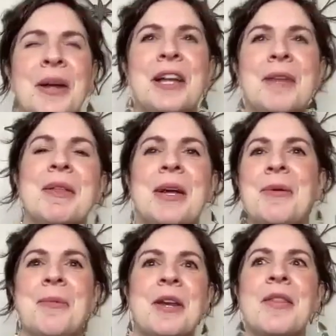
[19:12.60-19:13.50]
he'd be like,
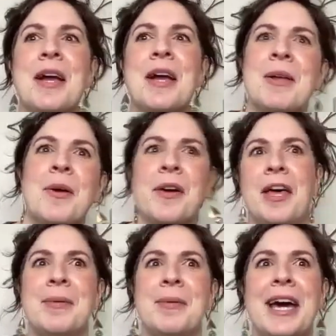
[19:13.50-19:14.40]
when are they coming? Okay,
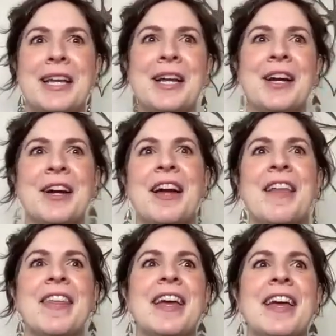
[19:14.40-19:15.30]
I'll be out of here.
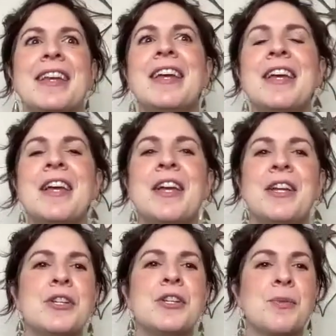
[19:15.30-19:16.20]
And then right.
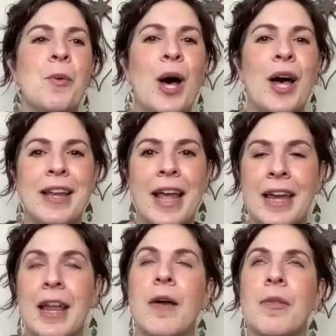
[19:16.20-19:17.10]
you just want,
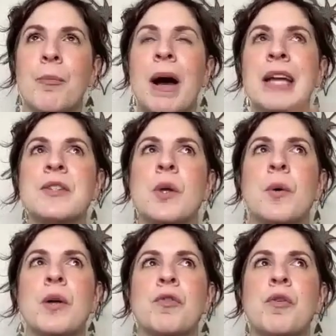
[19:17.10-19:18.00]
and uh, my
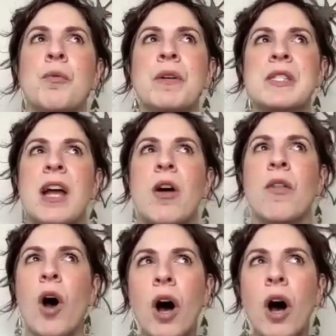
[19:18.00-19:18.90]
sewing room was down the
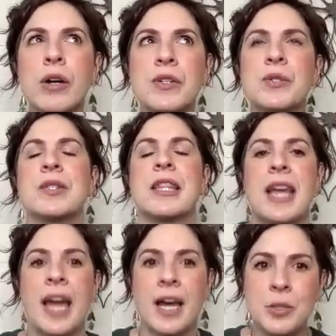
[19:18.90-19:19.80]
hall. So it's like they
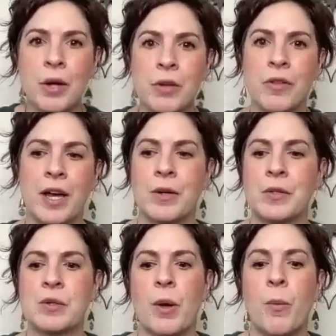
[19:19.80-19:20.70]
had to walk through the
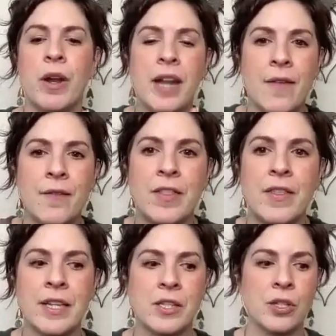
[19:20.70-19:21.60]
house. So I wanted mm.
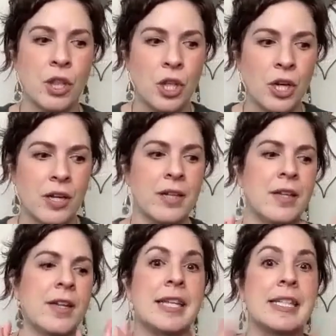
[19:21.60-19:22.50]
everything to look
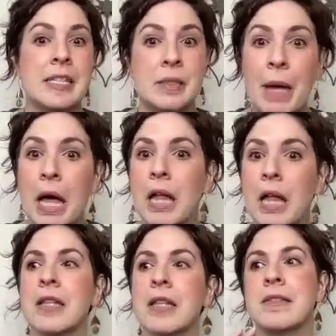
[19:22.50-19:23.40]
and
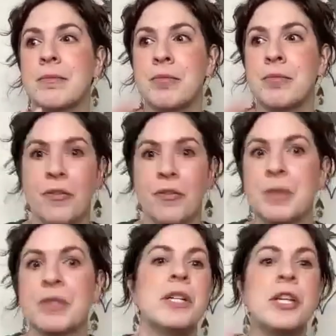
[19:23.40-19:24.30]
smell prevent, yes.
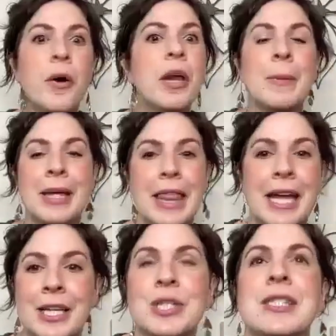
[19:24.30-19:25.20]
pre- you know what I mean?
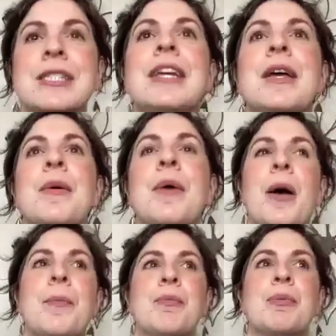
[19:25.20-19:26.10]
Like just mm-hmm.
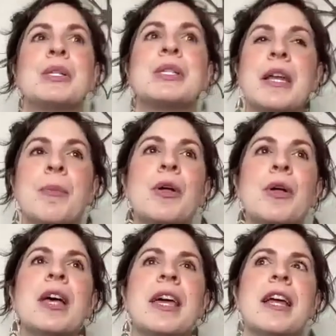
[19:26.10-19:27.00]
um, presentable.
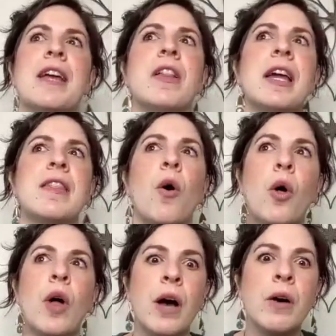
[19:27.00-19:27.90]
And I felt like the whole
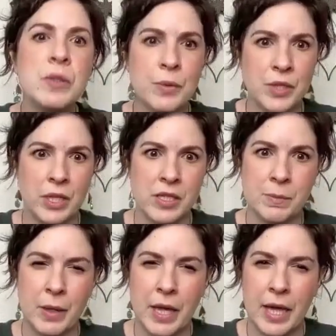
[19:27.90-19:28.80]
house was on
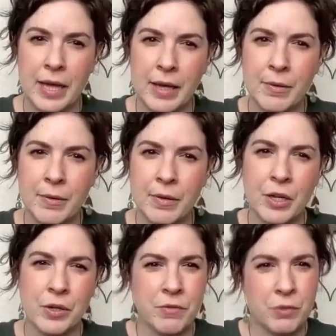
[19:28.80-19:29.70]
display, you know,
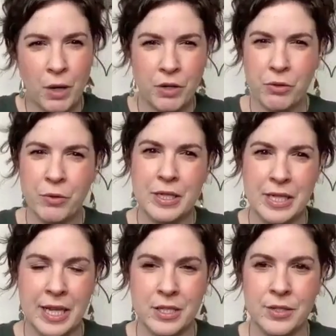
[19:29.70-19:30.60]
because you have to walk through it
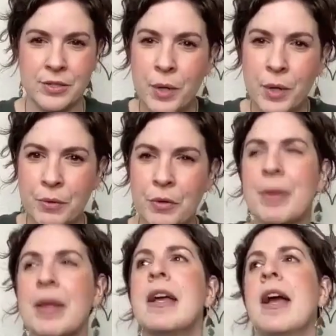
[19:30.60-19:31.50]
to get to the sewing
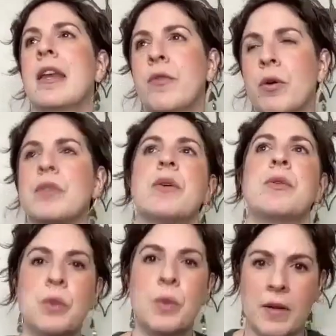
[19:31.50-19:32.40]
room. And of course, I
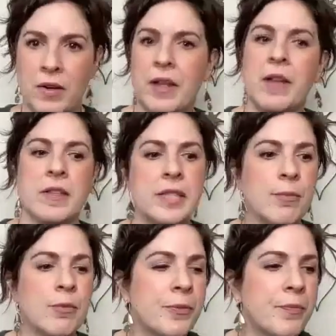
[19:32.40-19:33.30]
was doing everything in the same
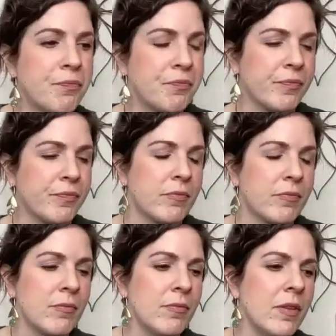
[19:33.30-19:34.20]
room.
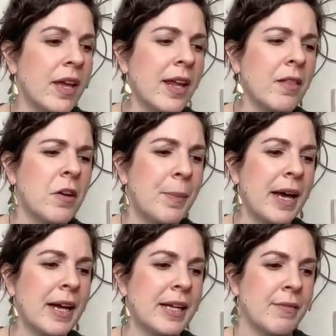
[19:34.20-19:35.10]
And I look mm-hmm.
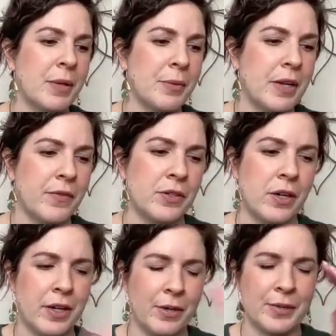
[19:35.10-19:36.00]
back, even like when I first
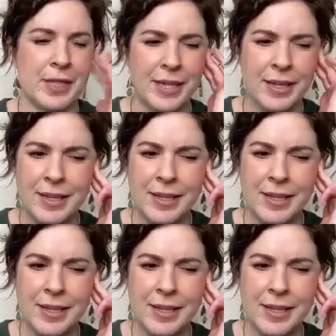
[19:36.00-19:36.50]
started, and I was like,